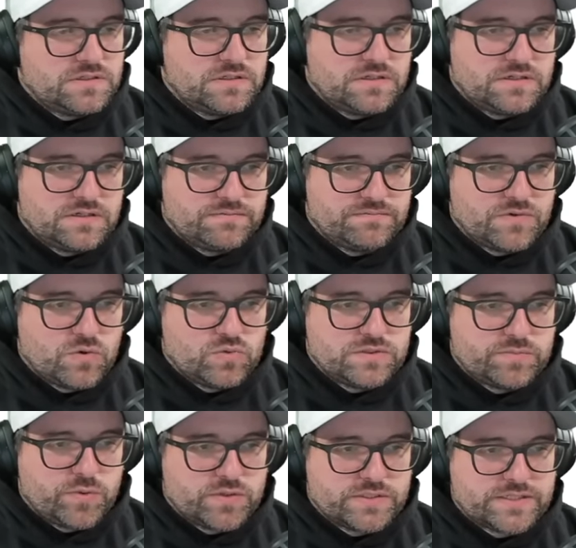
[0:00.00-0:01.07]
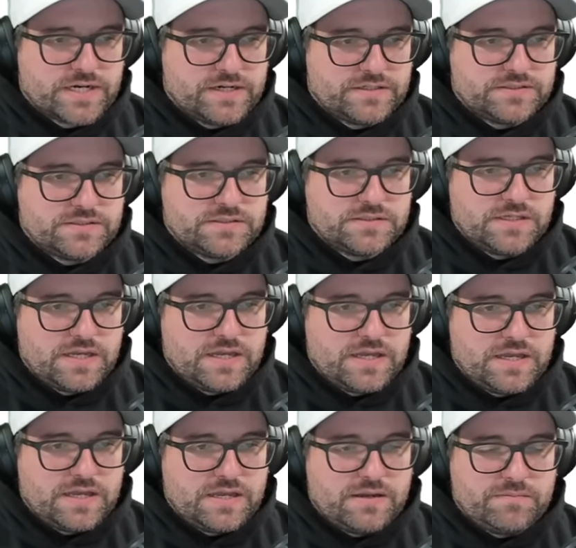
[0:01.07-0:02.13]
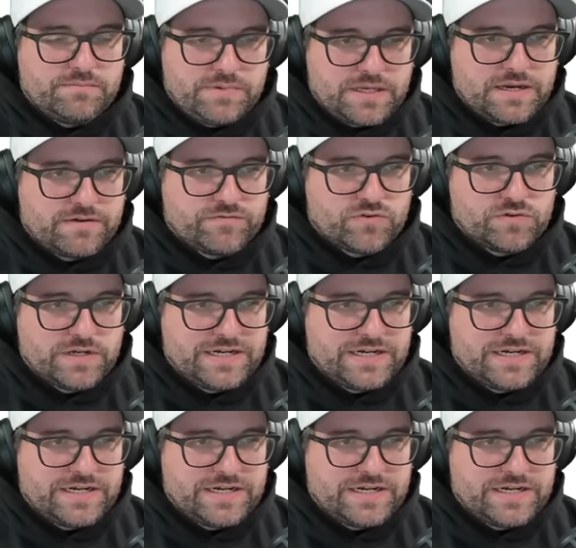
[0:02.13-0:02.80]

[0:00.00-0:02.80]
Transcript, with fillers: Um, old sports cards be careful.